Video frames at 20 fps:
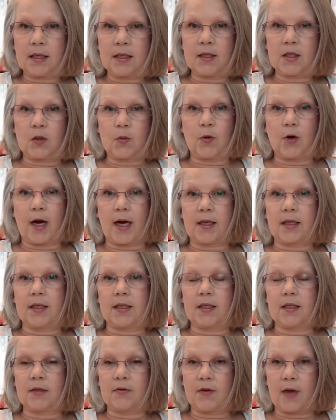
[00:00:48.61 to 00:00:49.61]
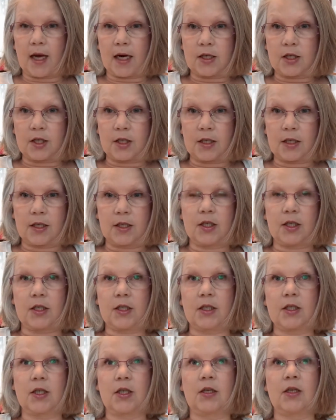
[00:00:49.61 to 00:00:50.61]
is the practice of actually
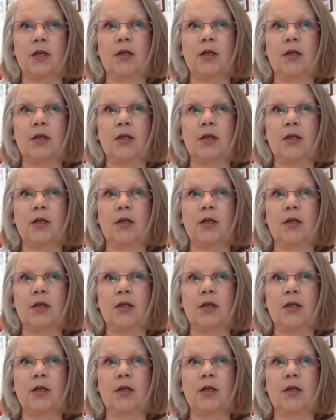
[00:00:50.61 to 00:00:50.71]
just